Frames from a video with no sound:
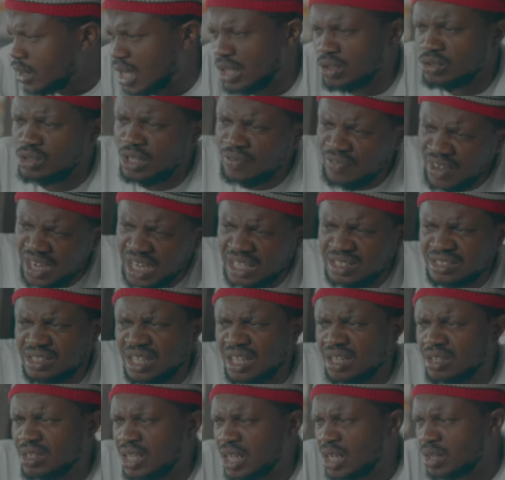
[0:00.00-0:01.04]
You never can
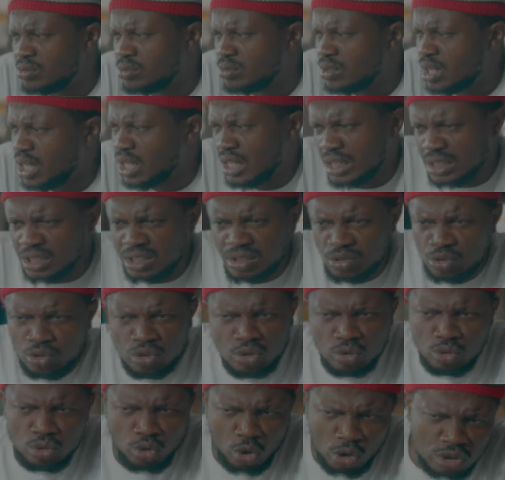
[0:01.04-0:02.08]
tell now.
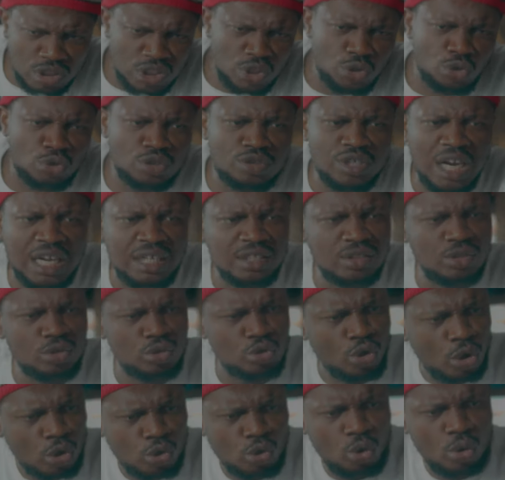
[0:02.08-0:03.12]
Until you try it, you
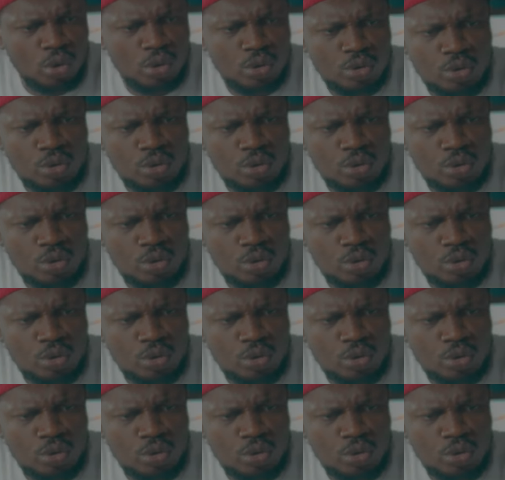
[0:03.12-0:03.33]
don't know.